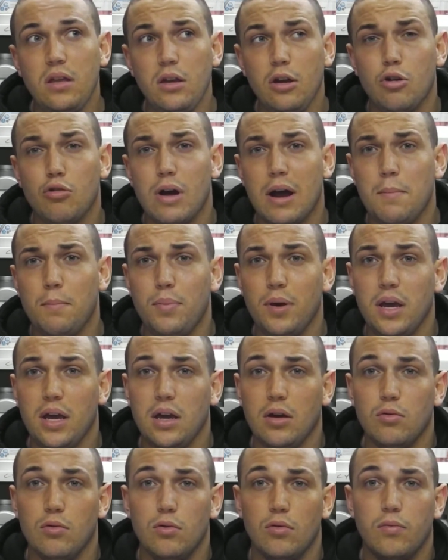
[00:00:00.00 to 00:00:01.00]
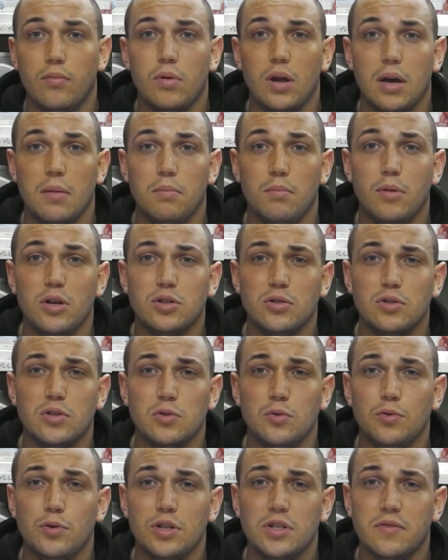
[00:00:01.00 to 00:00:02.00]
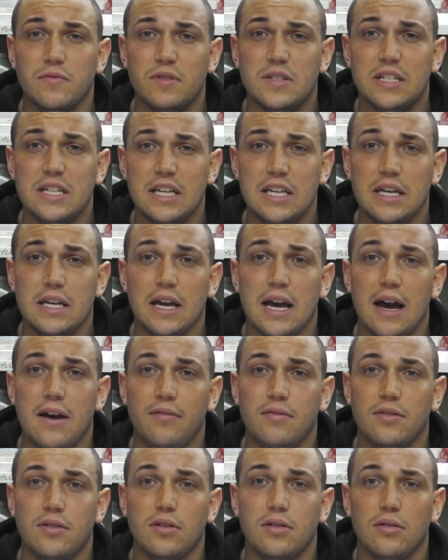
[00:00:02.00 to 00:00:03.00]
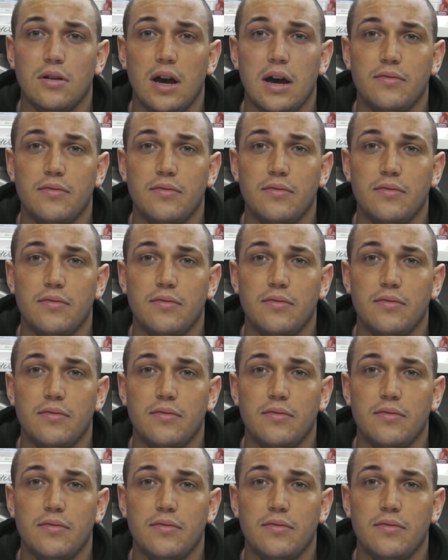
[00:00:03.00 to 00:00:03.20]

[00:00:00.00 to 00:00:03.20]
cramping or muscle soreness and fatigue after